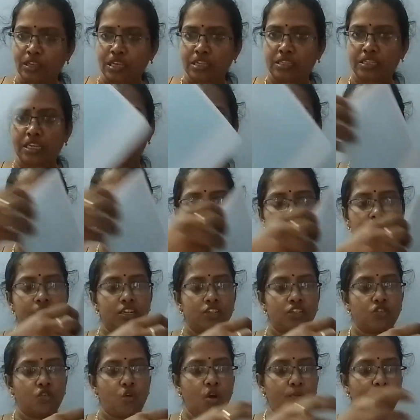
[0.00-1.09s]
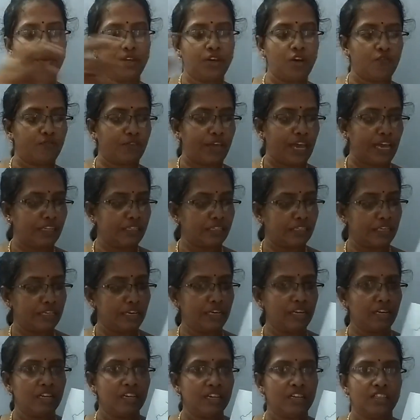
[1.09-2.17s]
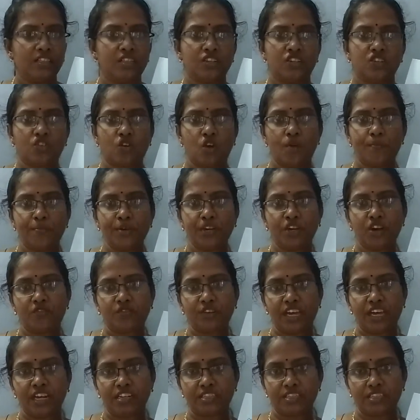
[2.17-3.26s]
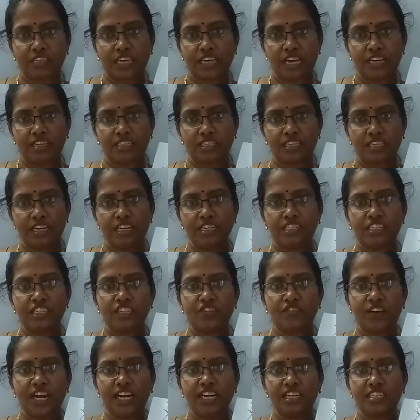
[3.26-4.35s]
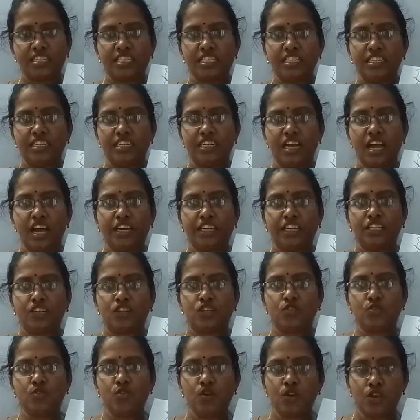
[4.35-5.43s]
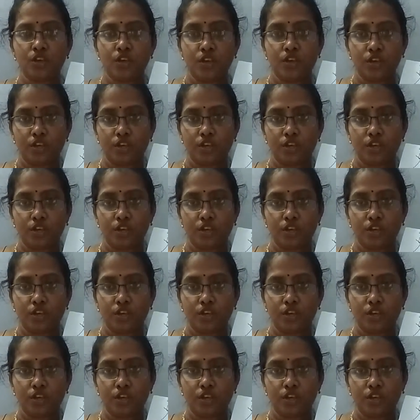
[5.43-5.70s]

see, the Tropic of Cancer divides India into,